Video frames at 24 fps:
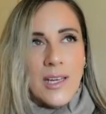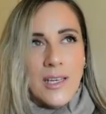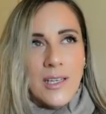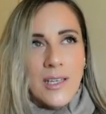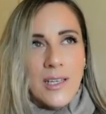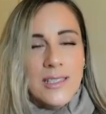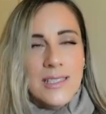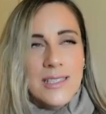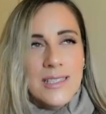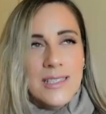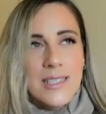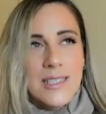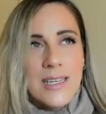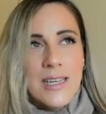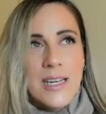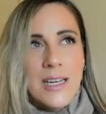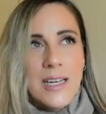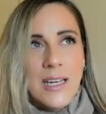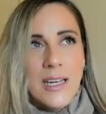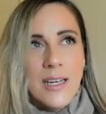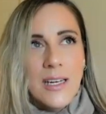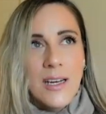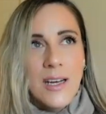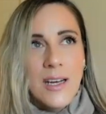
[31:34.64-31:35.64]
I could
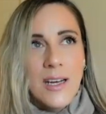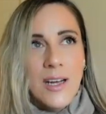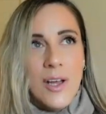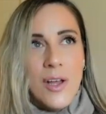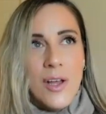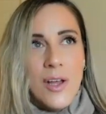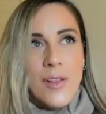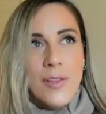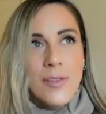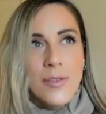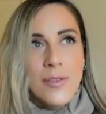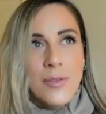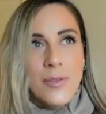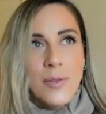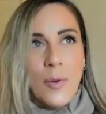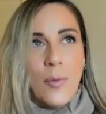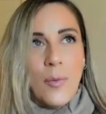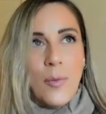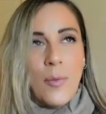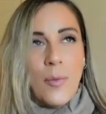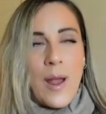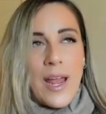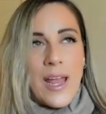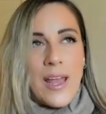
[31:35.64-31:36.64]
see
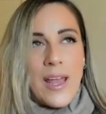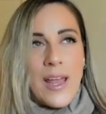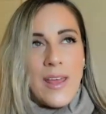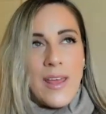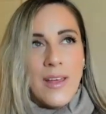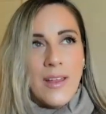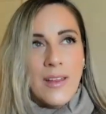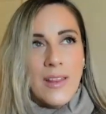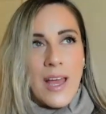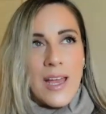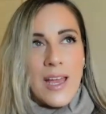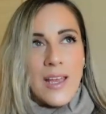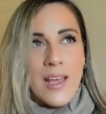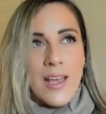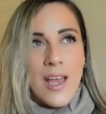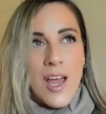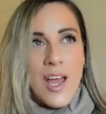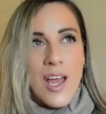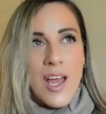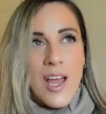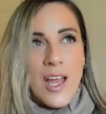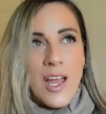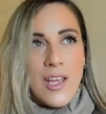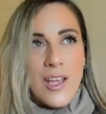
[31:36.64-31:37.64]
the way that like
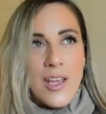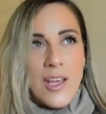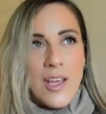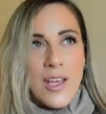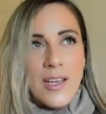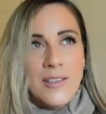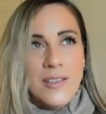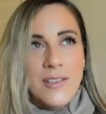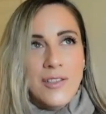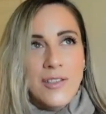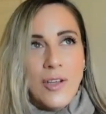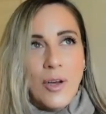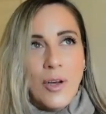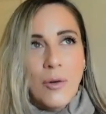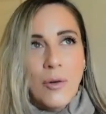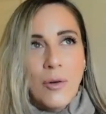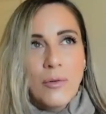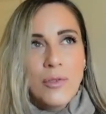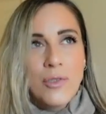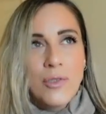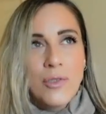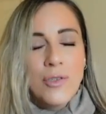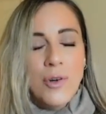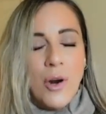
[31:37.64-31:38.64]
it's
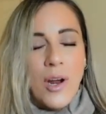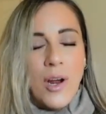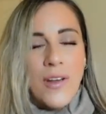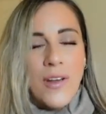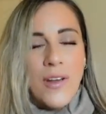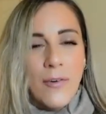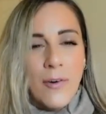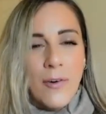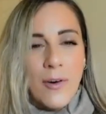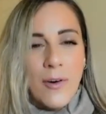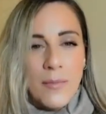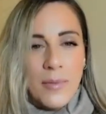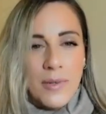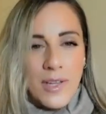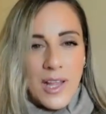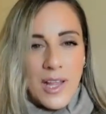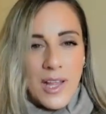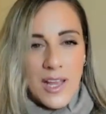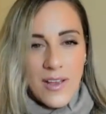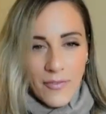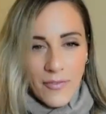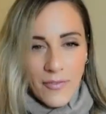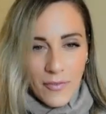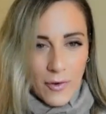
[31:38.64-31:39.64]
so joyful and
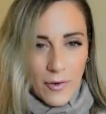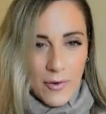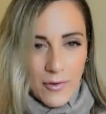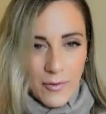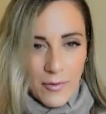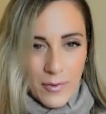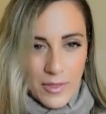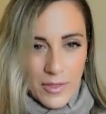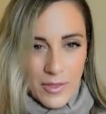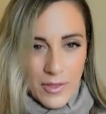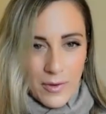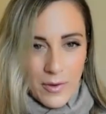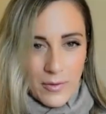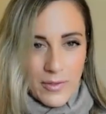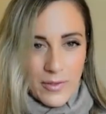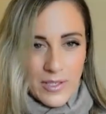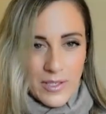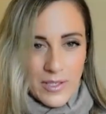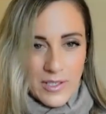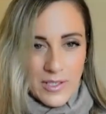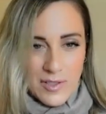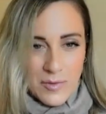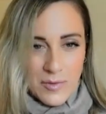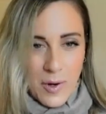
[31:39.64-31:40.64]
playful with you,
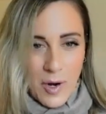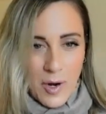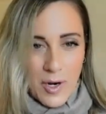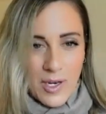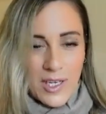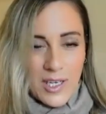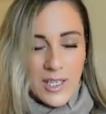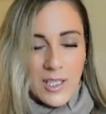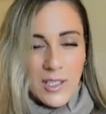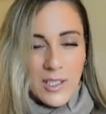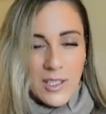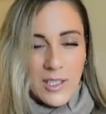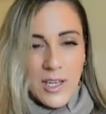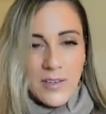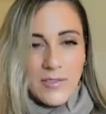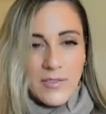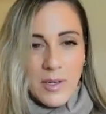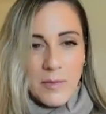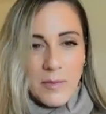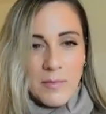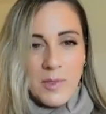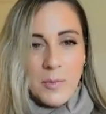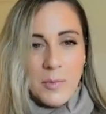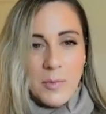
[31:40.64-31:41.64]
this spark. And a lot
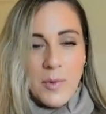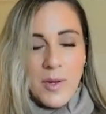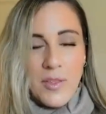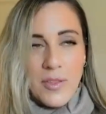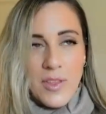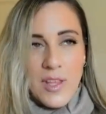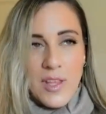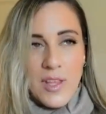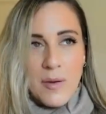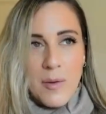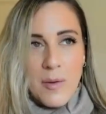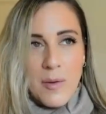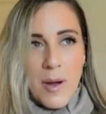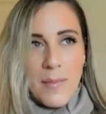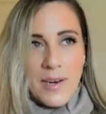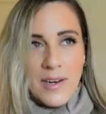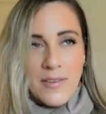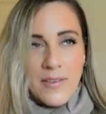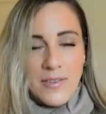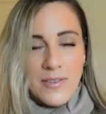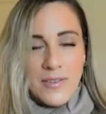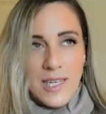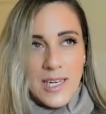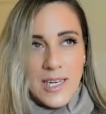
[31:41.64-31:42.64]
of times when we think about
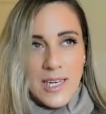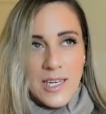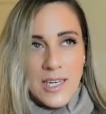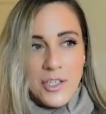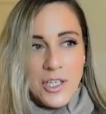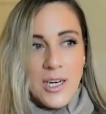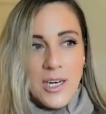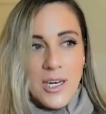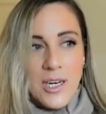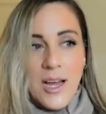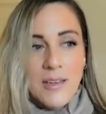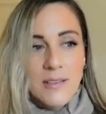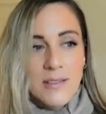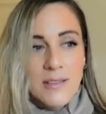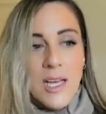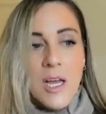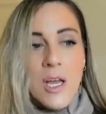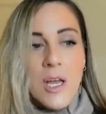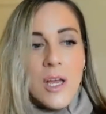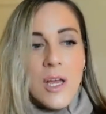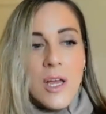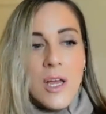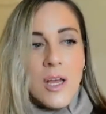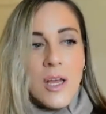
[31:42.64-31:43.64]
manifestation as
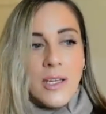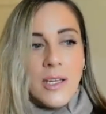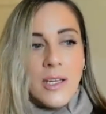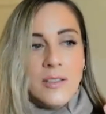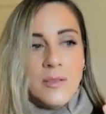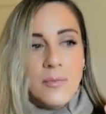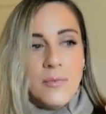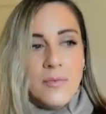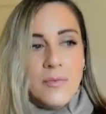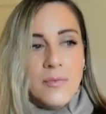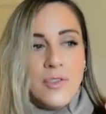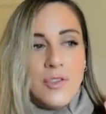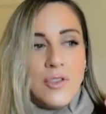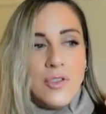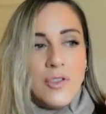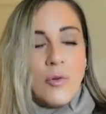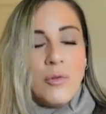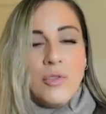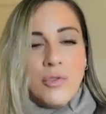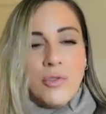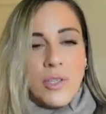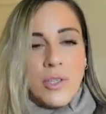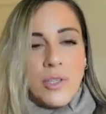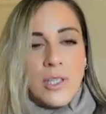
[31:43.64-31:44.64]
it's
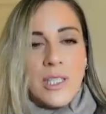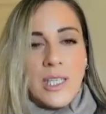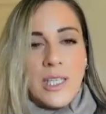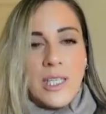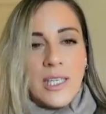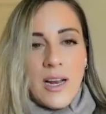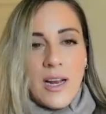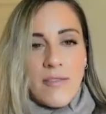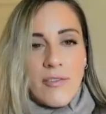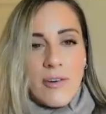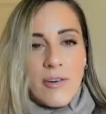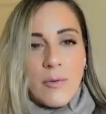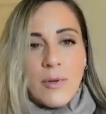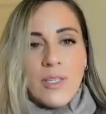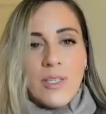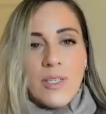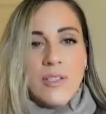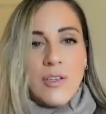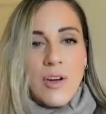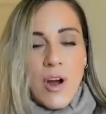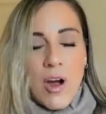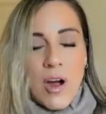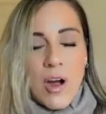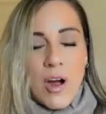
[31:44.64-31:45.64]
so trendy and
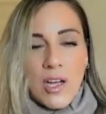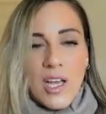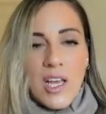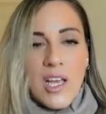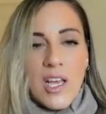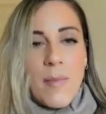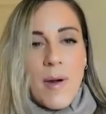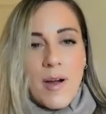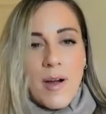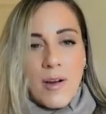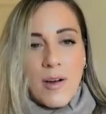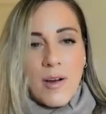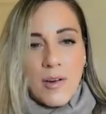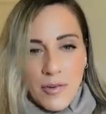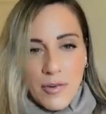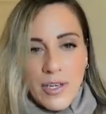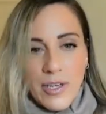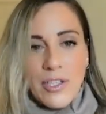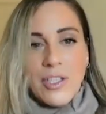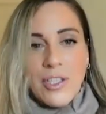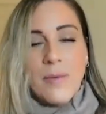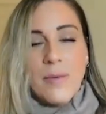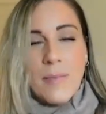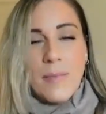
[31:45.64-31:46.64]
everyone's talking about
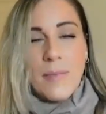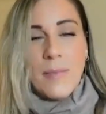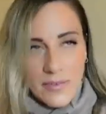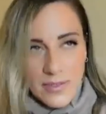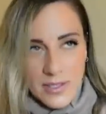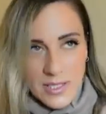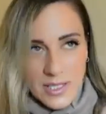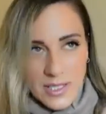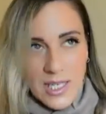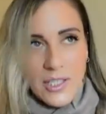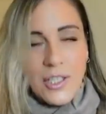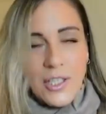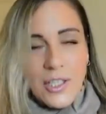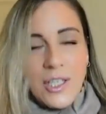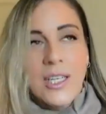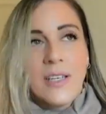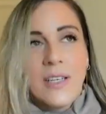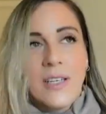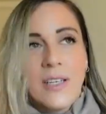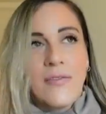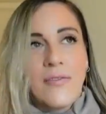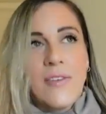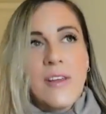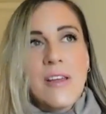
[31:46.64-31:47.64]
creation, manifestation,
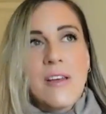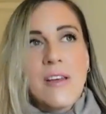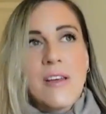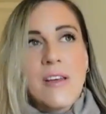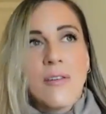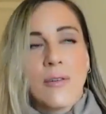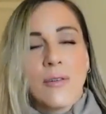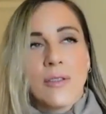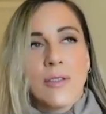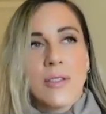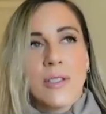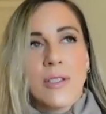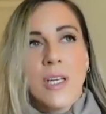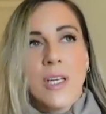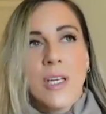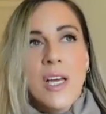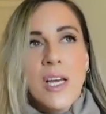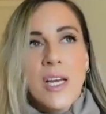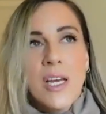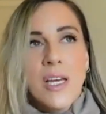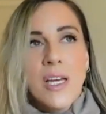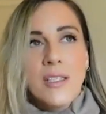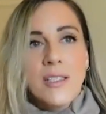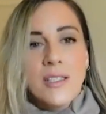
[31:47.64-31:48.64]
it feels
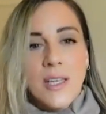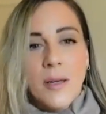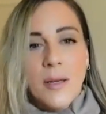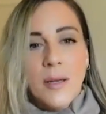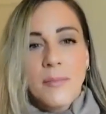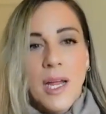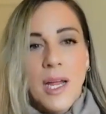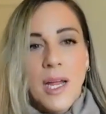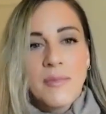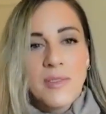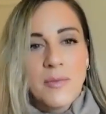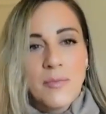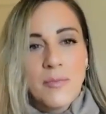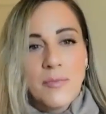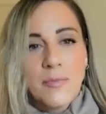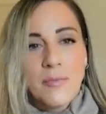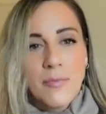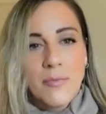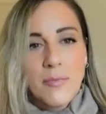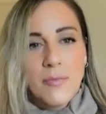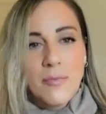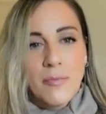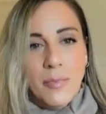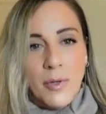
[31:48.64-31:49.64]
sometimes
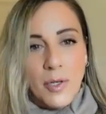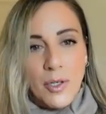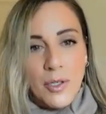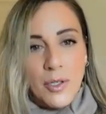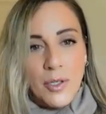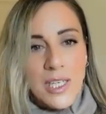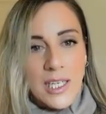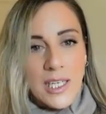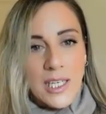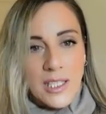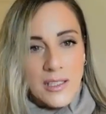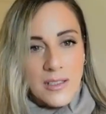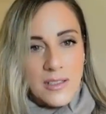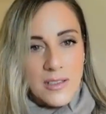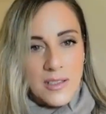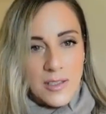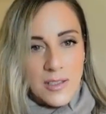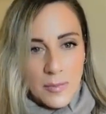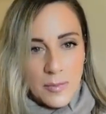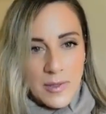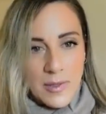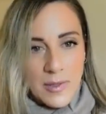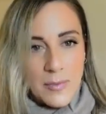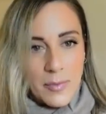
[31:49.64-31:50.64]
burdening
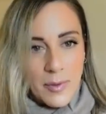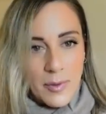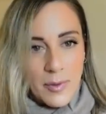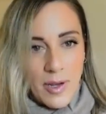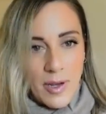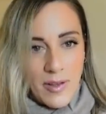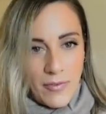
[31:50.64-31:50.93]
to people.